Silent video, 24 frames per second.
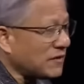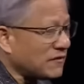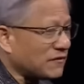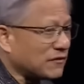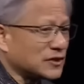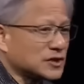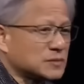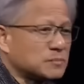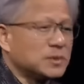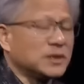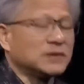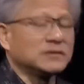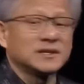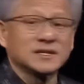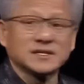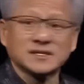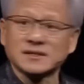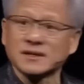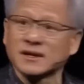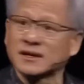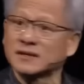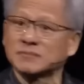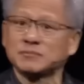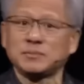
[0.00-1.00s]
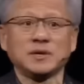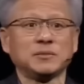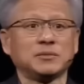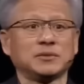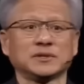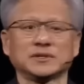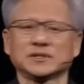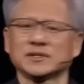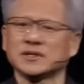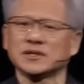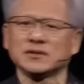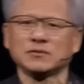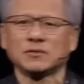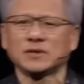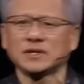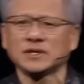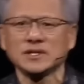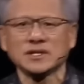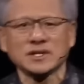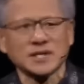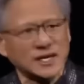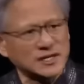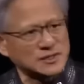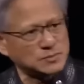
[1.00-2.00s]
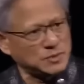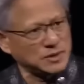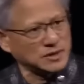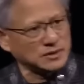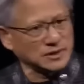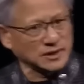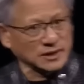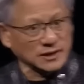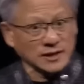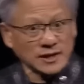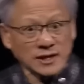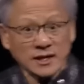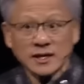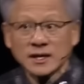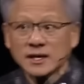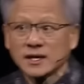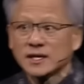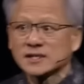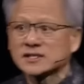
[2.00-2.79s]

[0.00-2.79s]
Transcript: When we first built this thing, people are, what are you guys building?